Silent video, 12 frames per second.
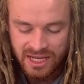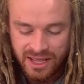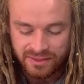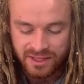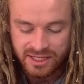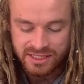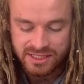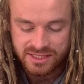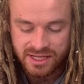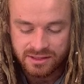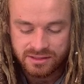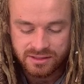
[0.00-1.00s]
And they
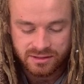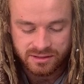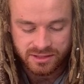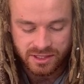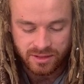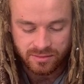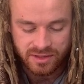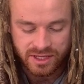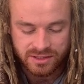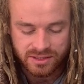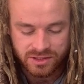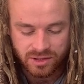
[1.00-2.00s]
sent to him
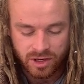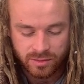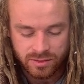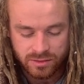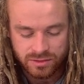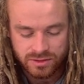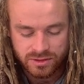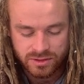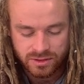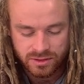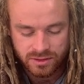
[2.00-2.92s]
their disciples